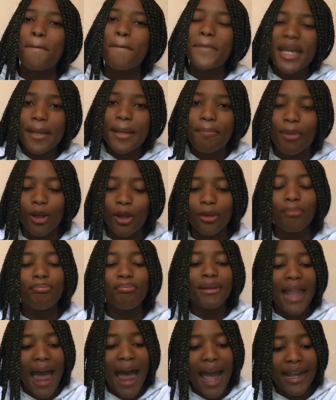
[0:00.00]
people,
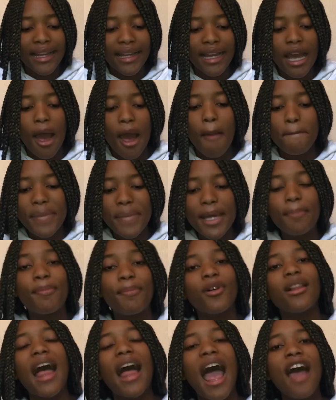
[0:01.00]
black people,